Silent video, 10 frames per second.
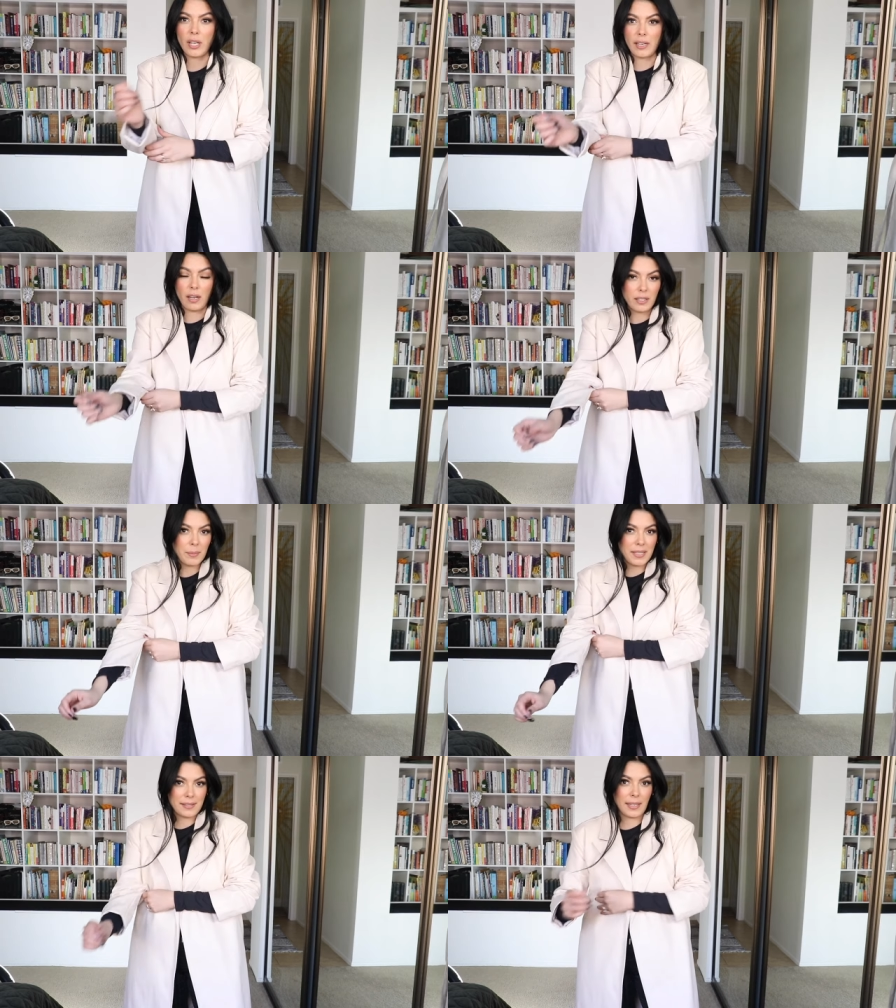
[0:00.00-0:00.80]
I got them
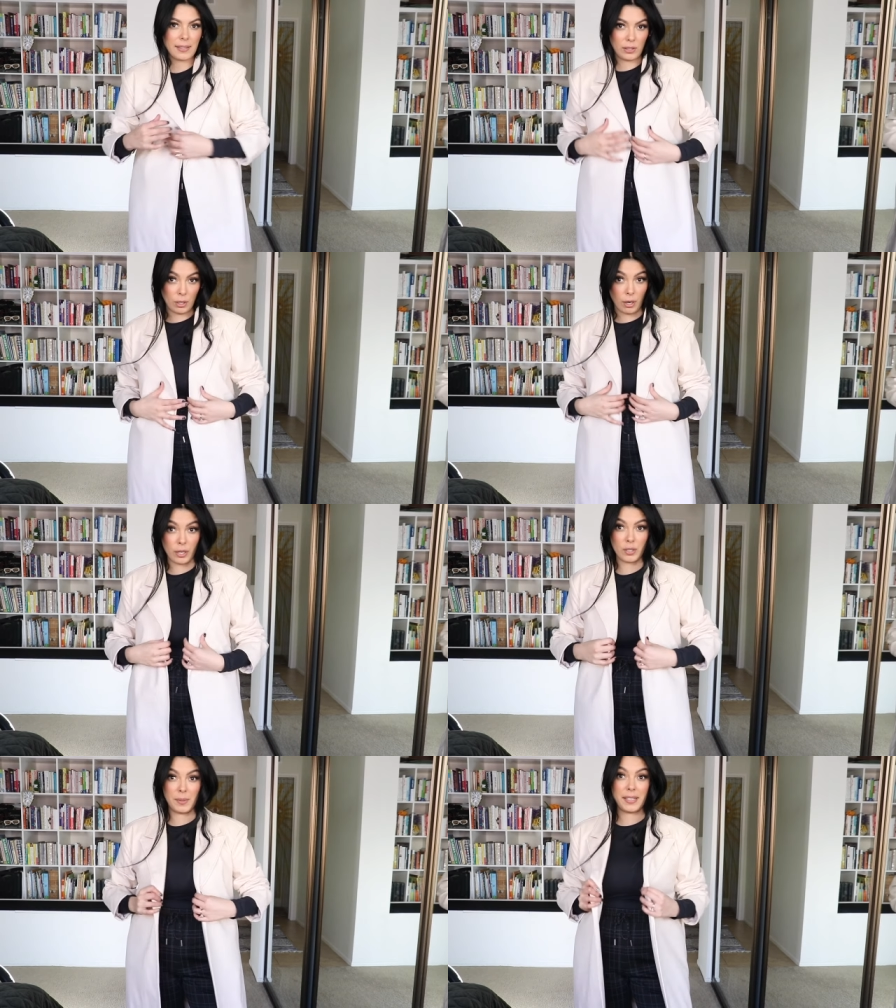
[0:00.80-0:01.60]
in a size
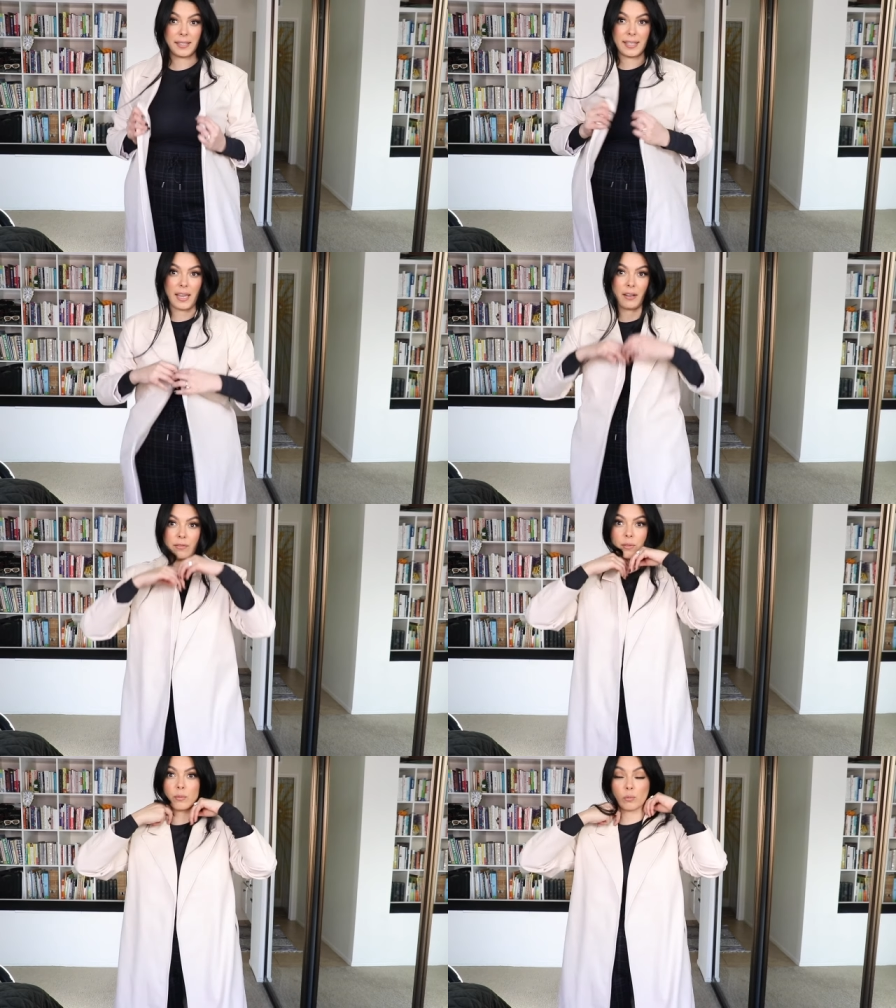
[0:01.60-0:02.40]
large because, again,
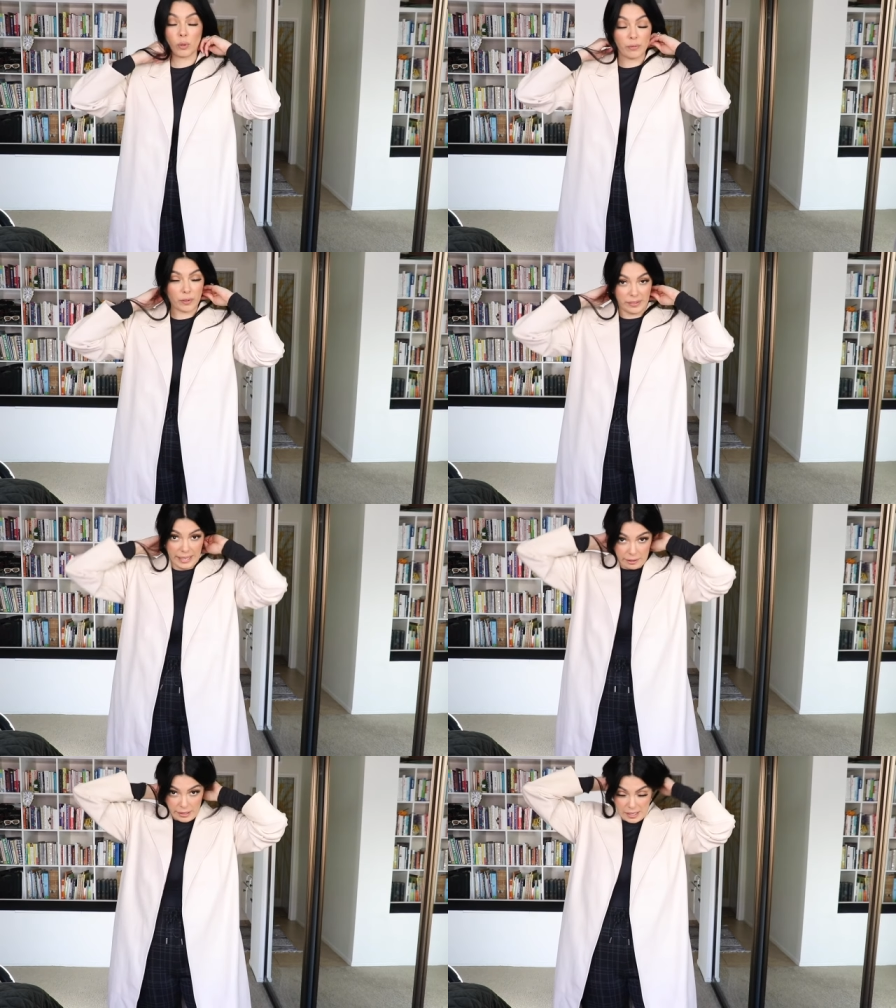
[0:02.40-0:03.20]
room for
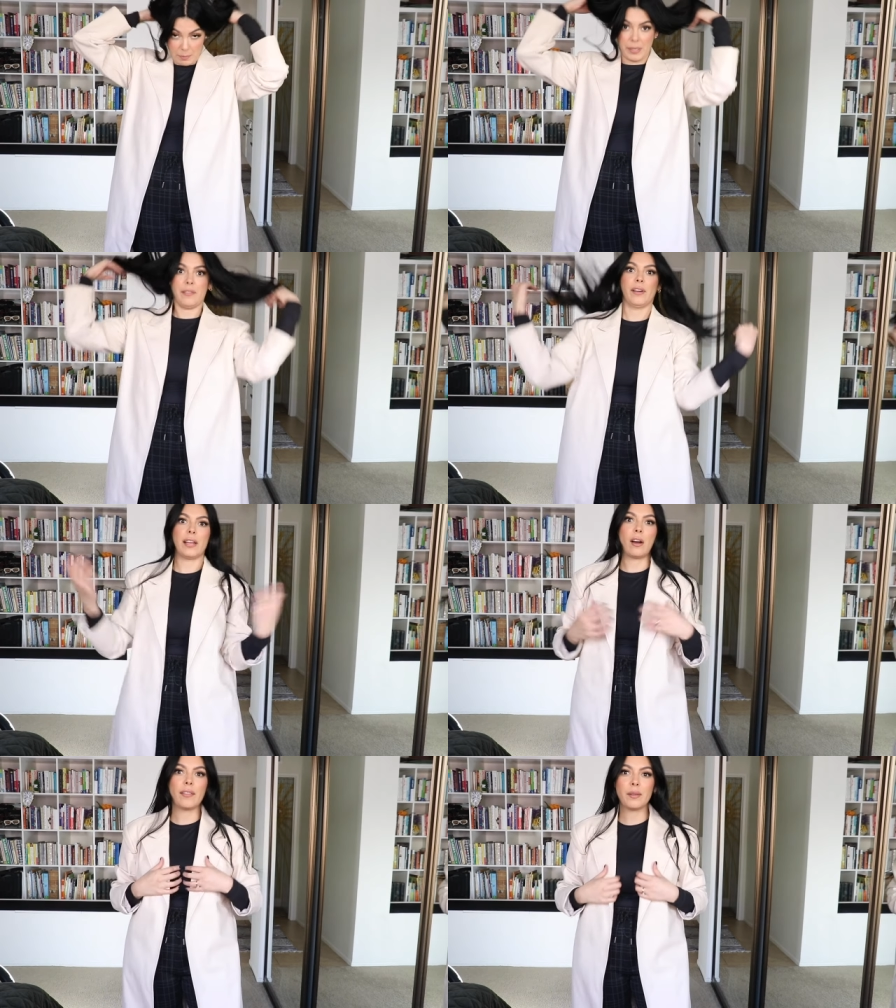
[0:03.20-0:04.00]
layering, but if I
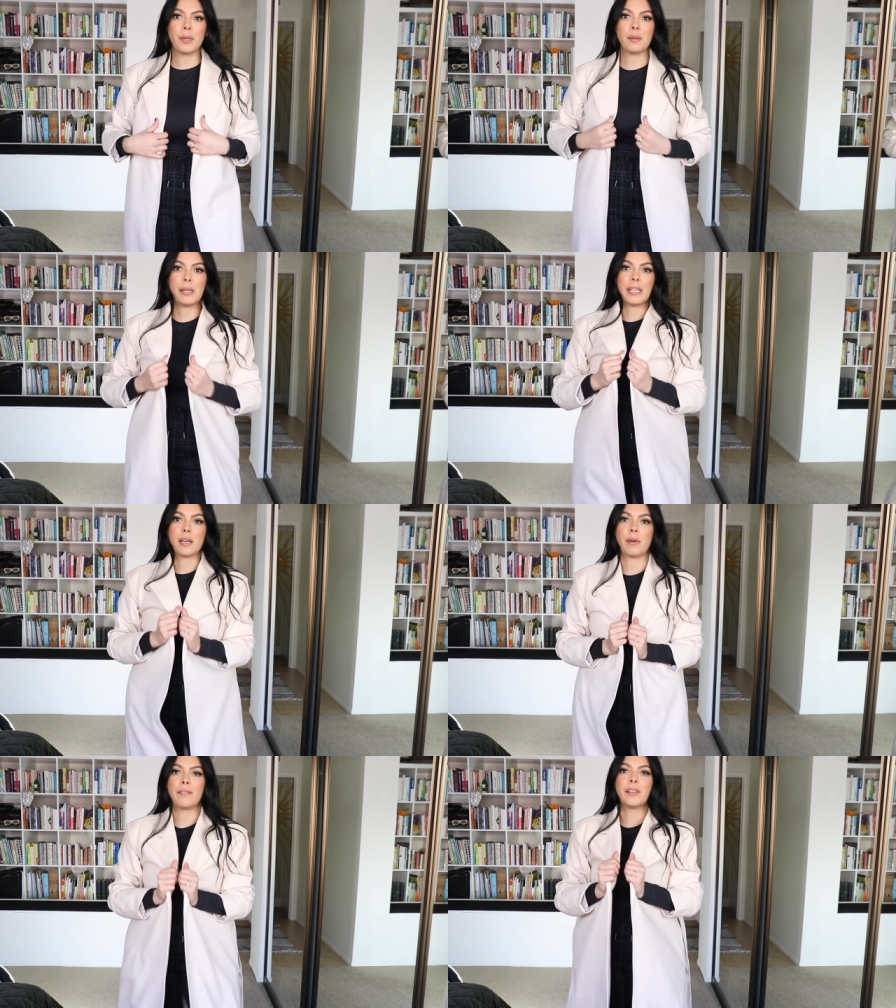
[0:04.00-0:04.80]
got them in a
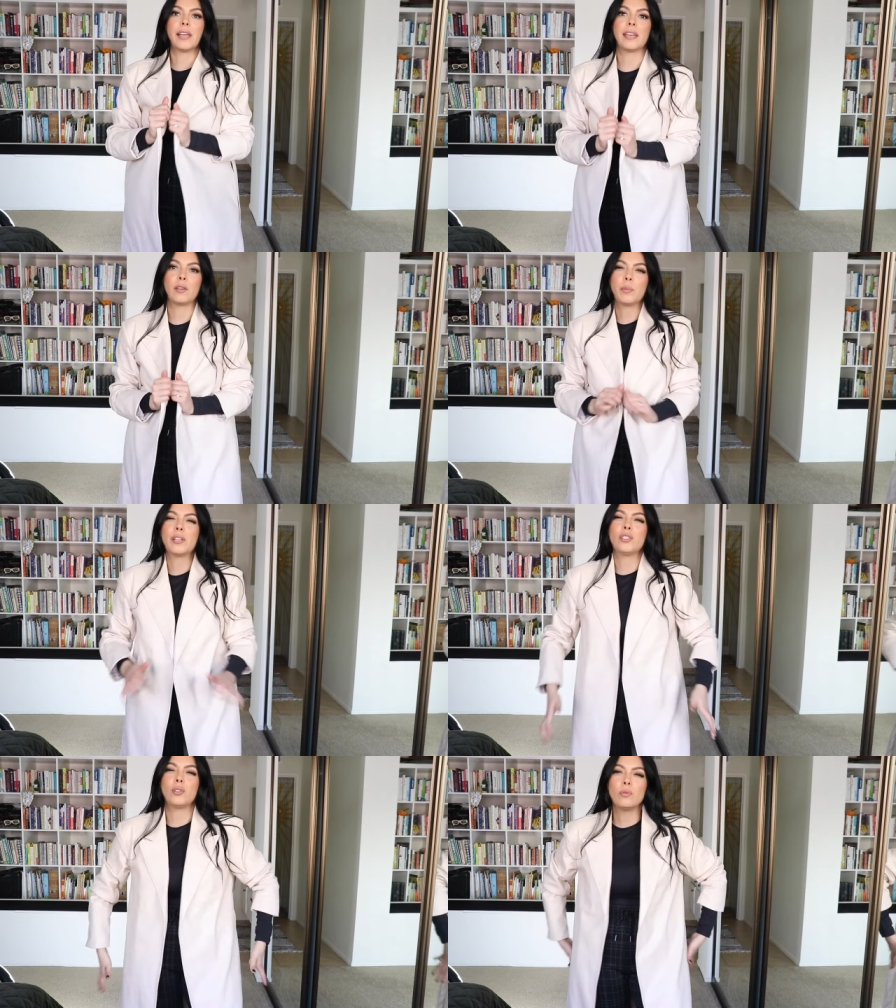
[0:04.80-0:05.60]
medium, I feel like it'd be
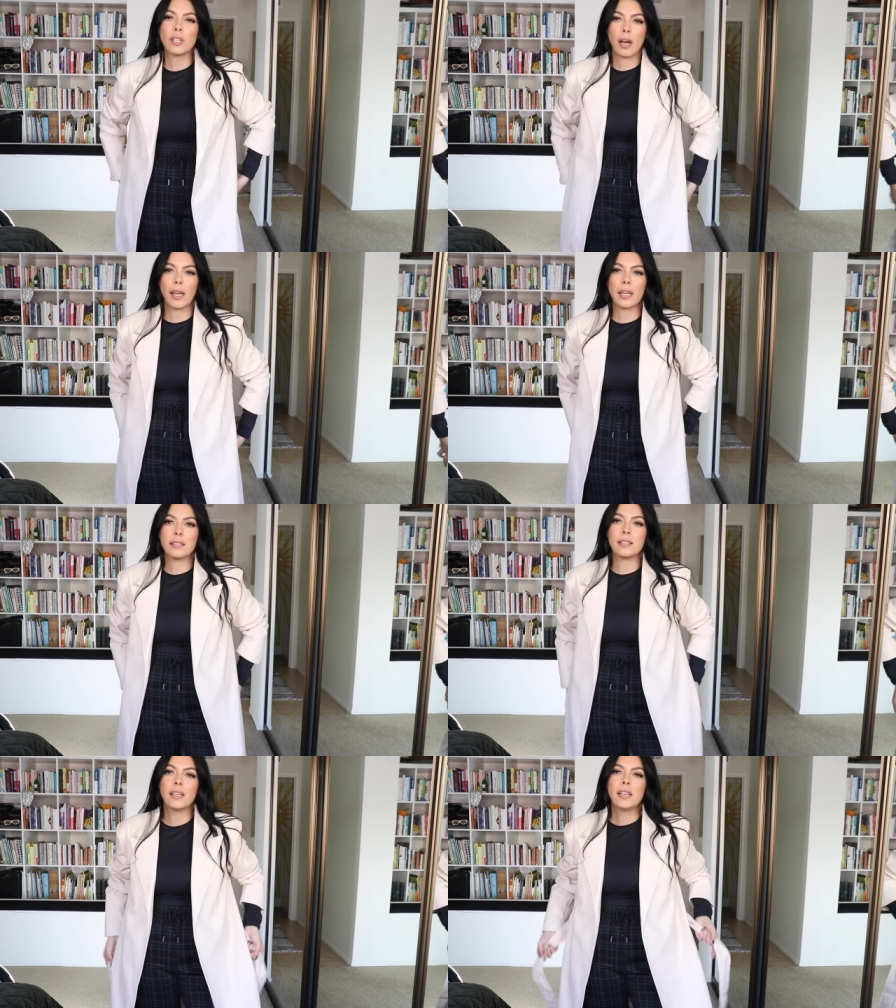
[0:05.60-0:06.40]
too tight.